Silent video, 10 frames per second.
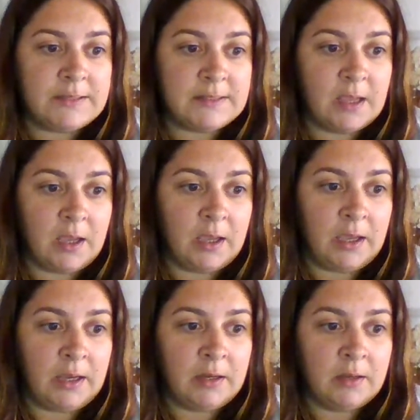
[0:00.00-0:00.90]

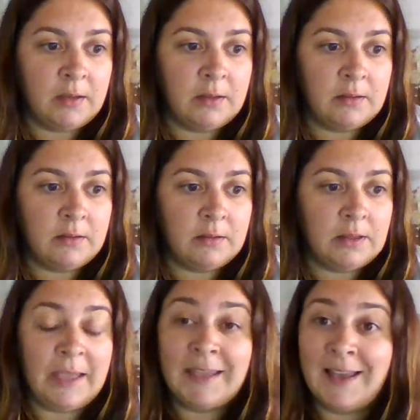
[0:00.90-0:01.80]
sign
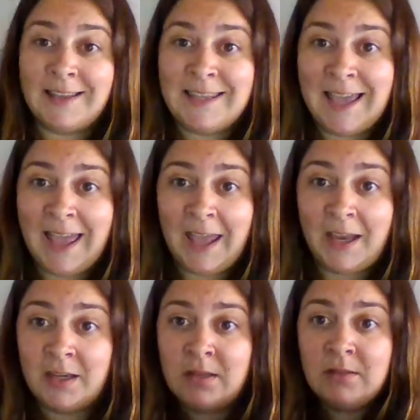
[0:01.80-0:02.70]
like
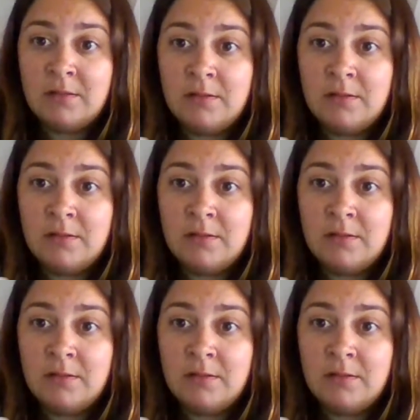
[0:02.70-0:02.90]
again,